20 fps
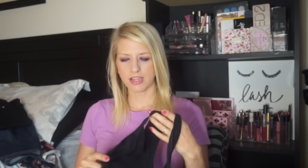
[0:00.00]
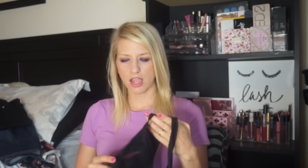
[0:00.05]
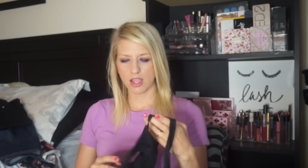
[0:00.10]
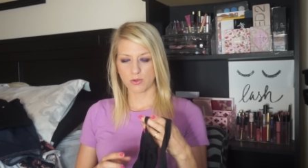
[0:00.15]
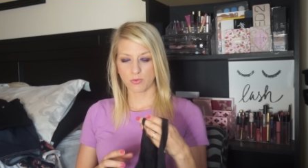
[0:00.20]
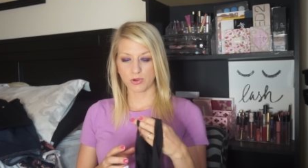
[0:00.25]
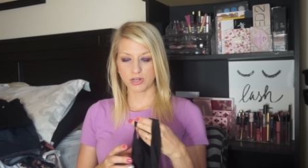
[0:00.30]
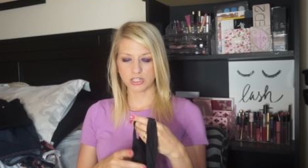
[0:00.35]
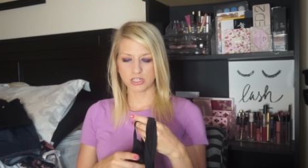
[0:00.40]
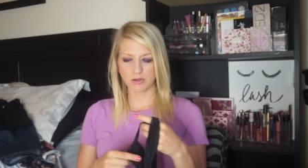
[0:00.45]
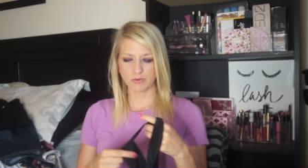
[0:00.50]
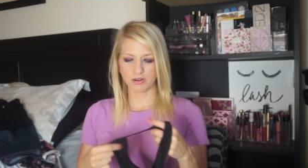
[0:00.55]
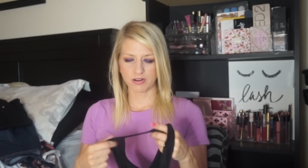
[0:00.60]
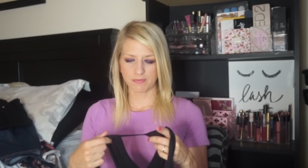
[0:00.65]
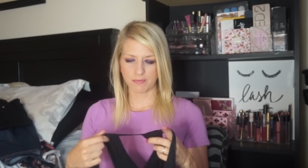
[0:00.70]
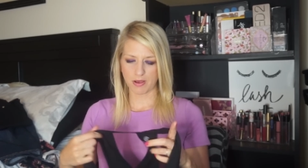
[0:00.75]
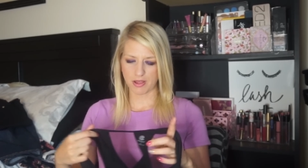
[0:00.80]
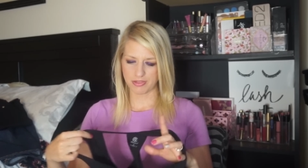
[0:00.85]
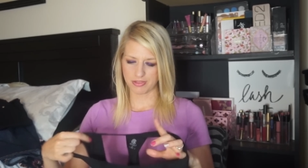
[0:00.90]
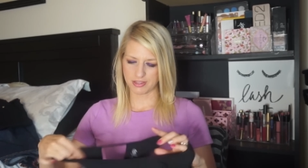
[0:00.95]
I wish I would
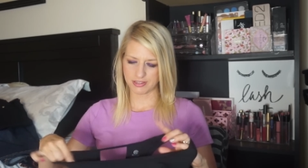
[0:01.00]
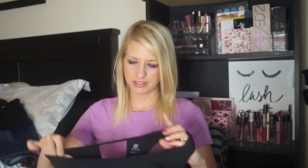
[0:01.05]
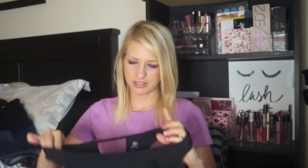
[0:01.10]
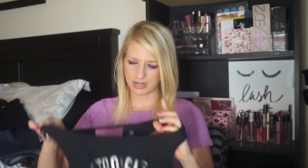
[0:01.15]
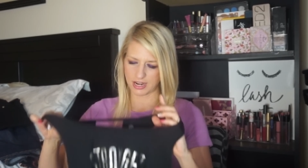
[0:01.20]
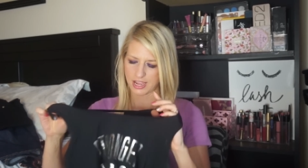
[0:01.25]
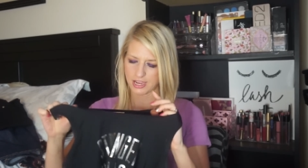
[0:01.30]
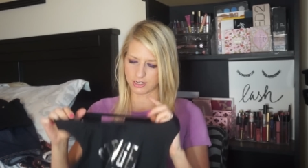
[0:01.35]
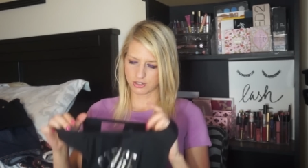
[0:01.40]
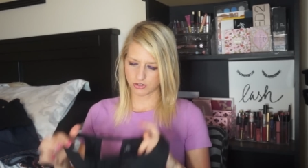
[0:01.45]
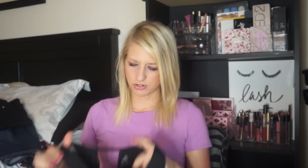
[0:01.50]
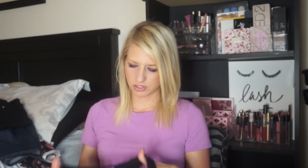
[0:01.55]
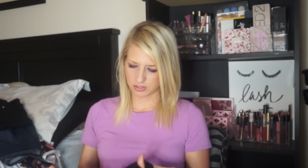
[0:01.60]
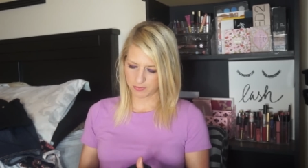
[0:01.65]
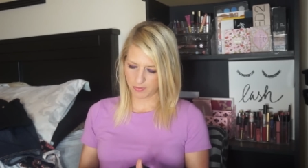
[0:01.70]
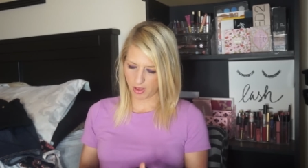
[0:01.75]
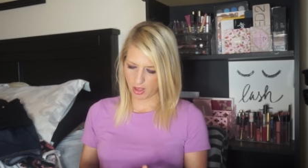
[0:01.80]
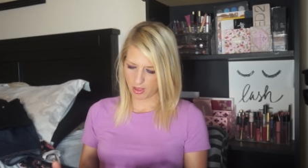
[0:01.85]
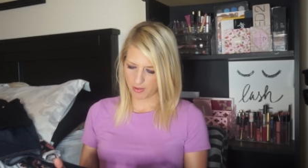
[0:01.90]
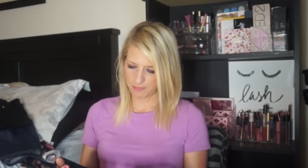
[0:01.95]
have bought this in an extra
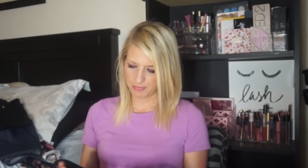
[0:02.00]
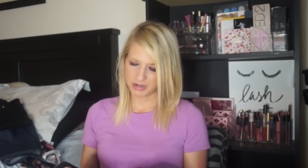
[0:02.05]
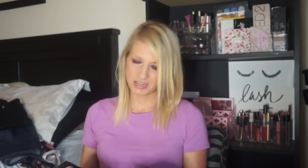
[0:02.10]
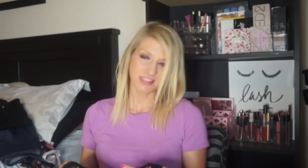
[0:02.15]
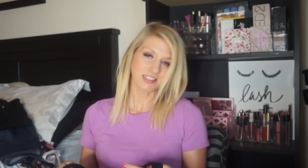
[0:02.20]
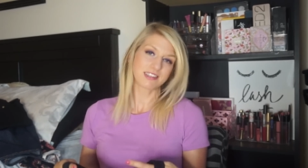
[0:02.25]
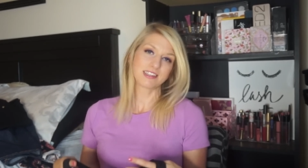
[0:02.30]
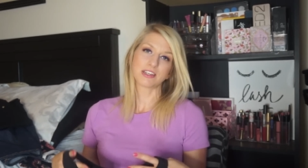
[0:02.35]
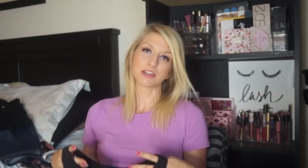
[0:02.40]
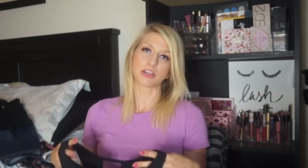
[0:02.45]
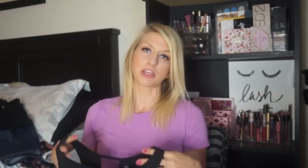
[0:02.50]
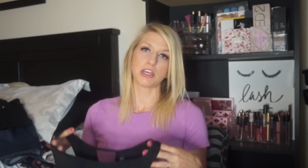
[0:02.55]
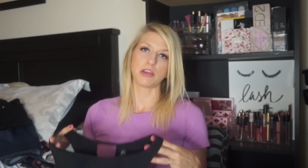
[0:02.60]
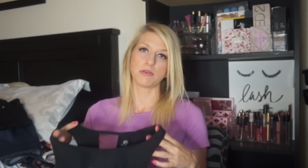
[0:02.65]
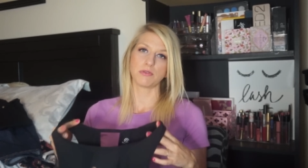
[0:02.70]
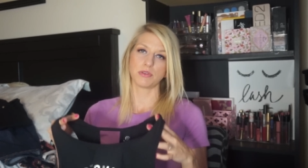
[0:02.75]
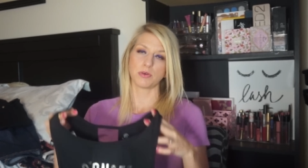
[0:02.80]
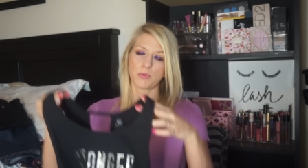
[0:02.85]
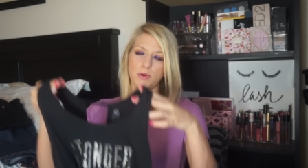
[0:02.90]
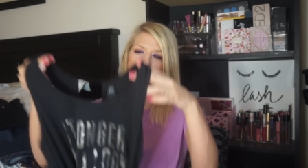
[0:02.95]
small, but it's still
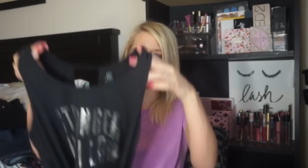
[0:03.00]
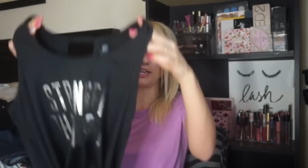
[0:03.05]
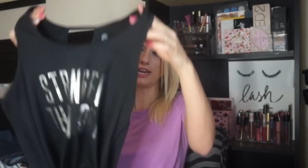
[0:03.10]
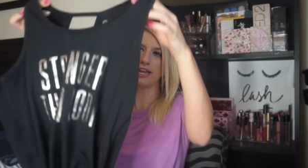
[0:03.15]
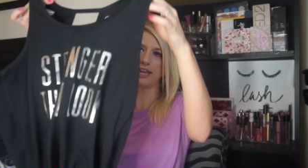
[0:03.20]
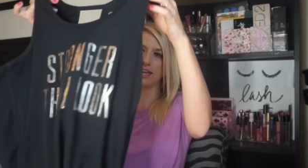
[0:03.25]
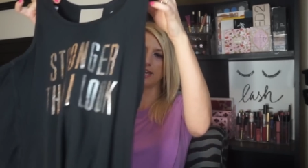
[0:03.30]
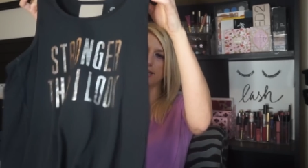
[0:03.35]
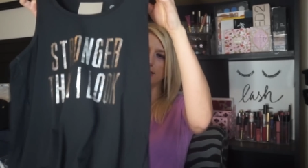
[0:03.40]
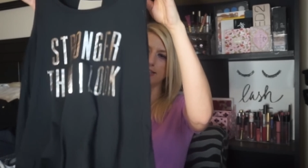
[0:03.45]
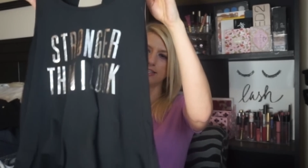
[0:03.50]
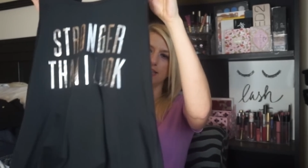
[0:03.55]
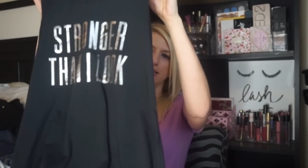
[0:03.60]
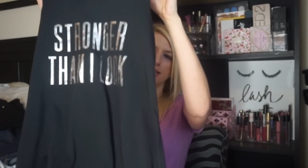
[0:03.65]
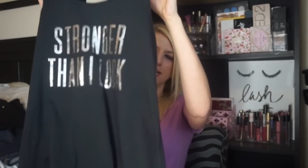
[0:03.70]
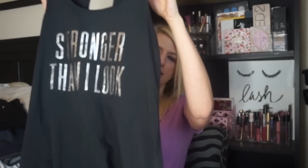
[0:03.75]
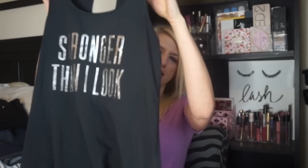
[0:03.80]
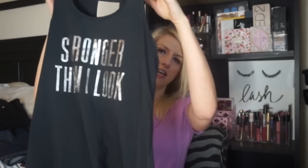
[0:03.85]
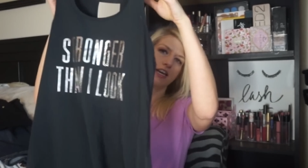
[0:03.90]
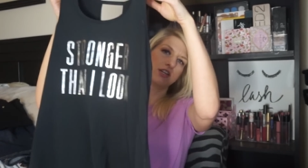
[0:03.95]
cute the way it is.
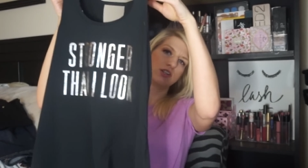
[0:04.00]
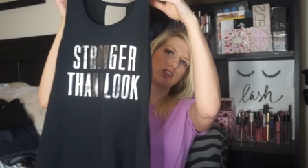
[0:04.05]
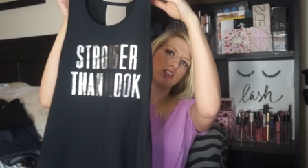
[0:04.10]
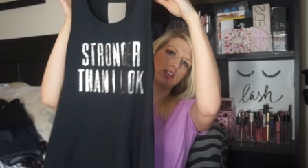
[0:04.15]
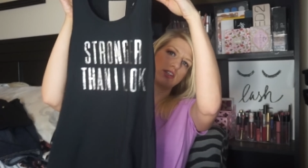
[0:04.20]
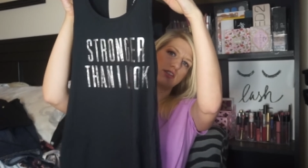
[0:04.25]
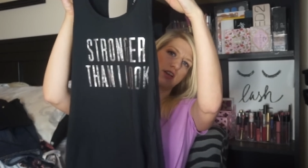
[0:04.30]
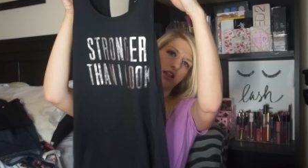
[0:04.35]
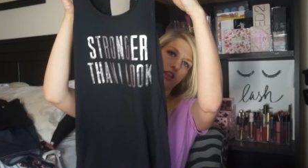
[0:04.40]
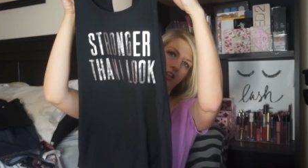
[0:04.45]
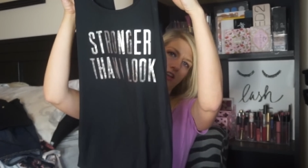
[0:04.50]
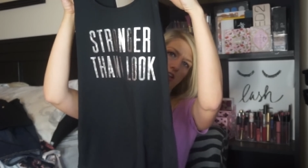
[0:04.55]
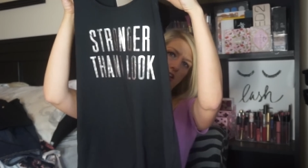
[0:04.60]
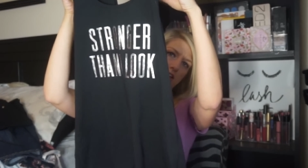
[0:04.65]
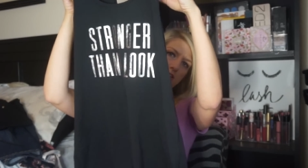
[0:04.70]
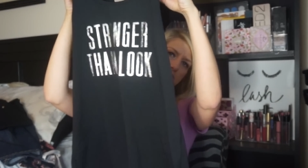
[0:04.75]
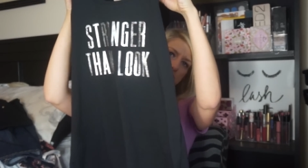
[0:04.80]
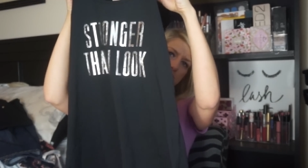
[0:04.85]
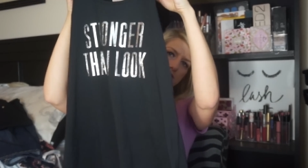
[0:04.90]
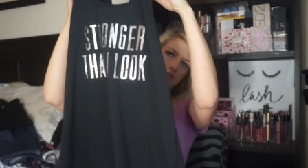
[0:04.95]
It's just a little
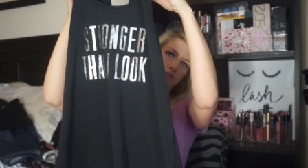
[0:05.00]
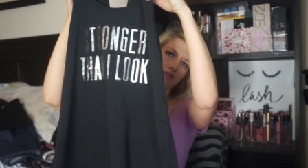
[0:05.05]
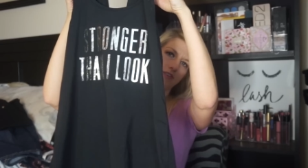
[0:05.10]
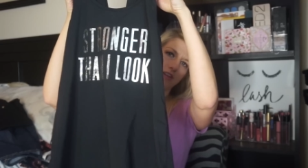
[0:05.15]
looser